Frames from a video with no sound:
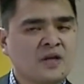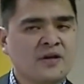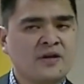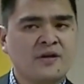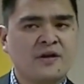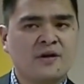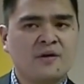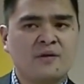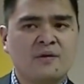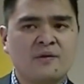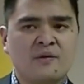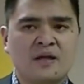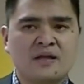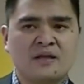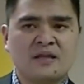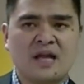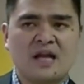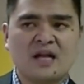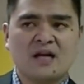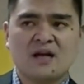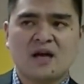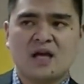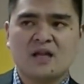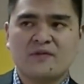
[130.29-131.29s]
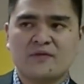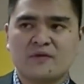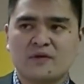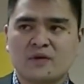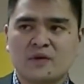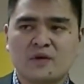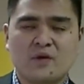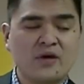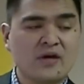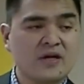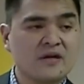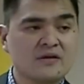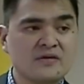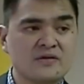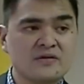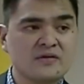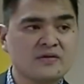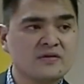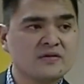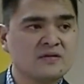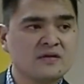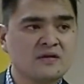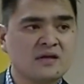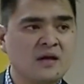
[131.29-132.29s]
You know, thank God for
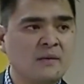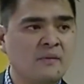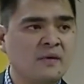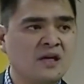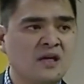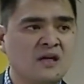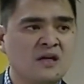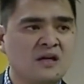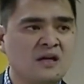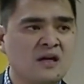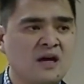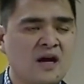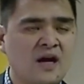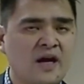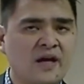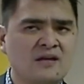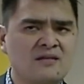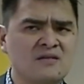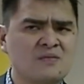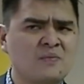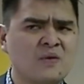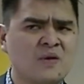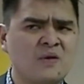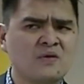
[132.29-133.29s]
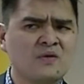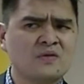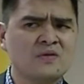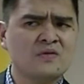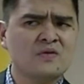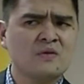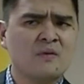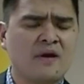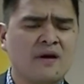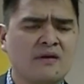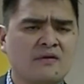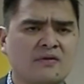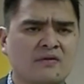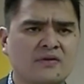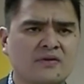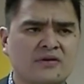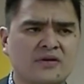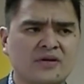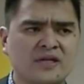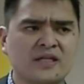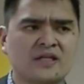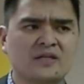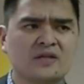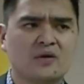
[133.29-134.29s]
lawyers. I mean, I spoke to about
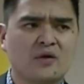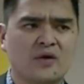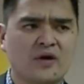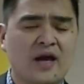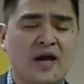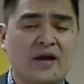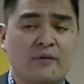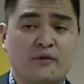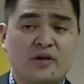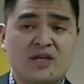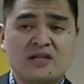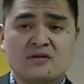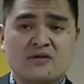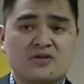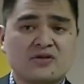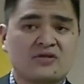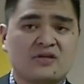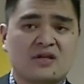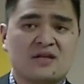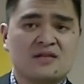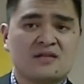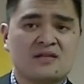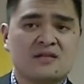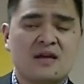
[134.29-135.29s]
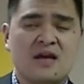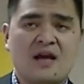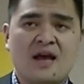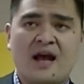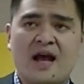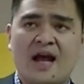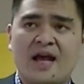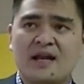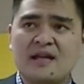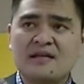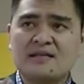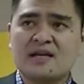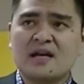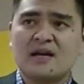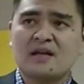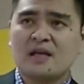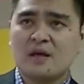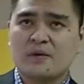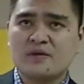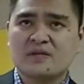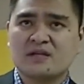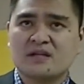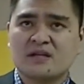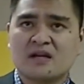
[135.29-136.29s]
30 lawyers. I researched this. I decided
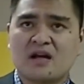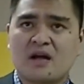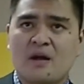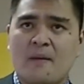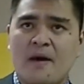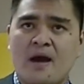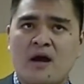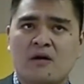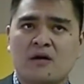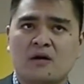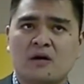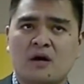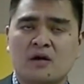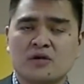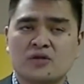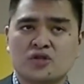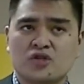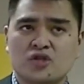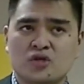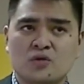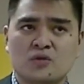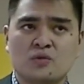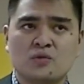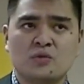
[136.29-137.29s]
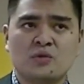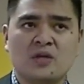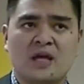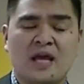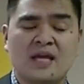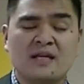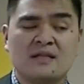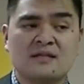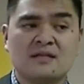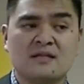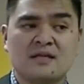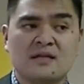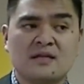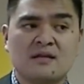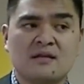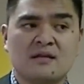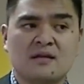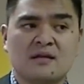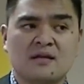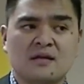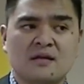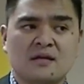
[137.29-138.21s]
I was going to come out on June 18th,